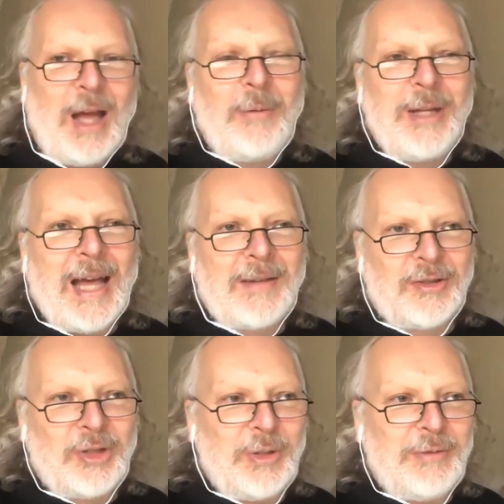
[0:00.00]
only had the
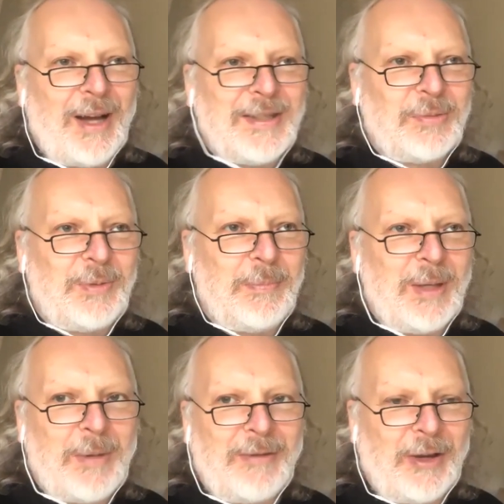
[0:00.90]
2 devices with me,
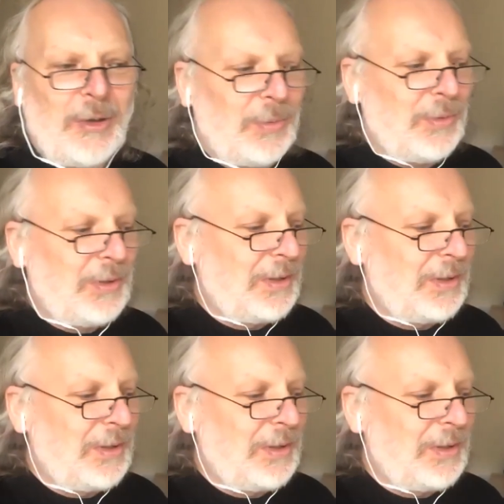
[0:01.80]
my phone